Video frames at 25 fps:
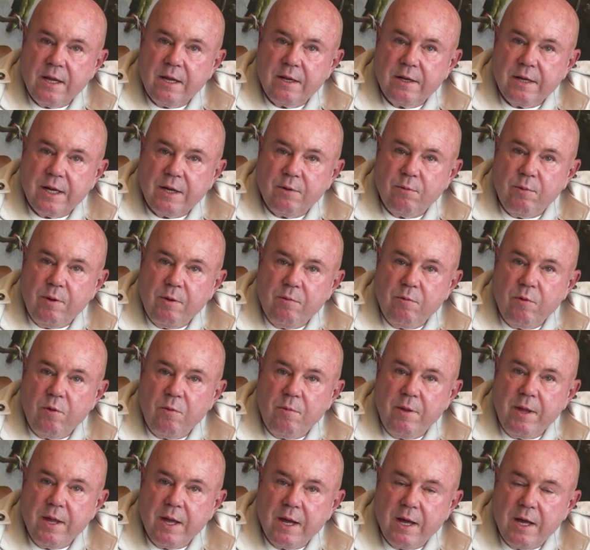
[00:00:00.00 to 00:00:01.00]
that we will
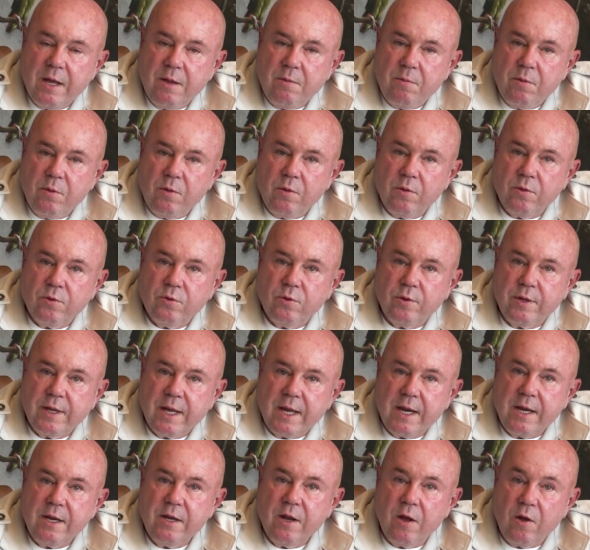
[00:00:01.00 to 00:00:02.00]
be able to
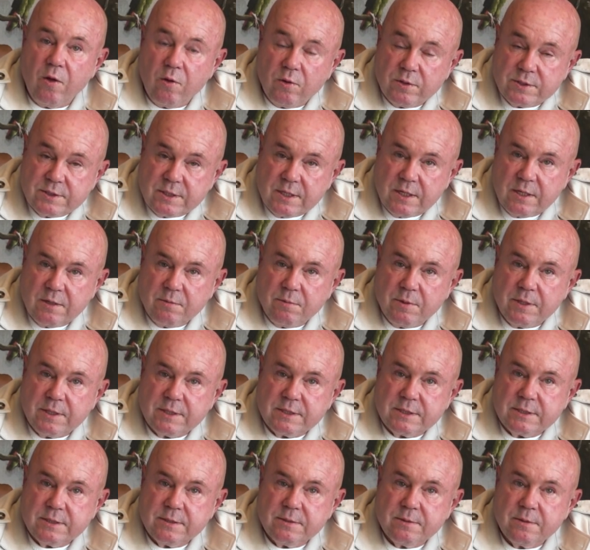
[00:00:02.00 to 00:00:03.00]
carry the whole
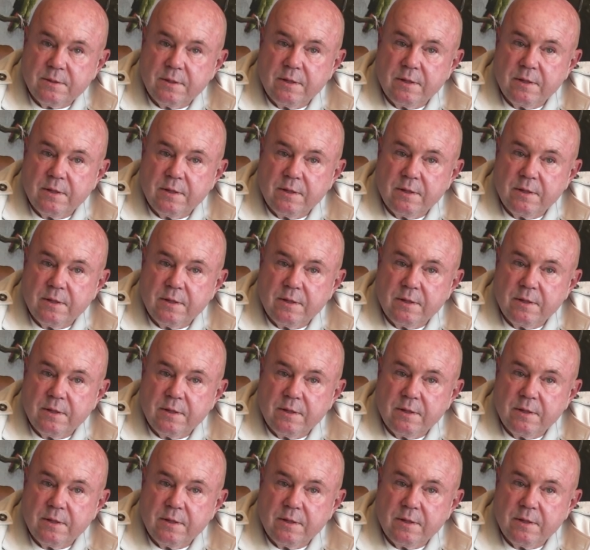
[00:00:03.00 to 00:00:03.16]
syllabus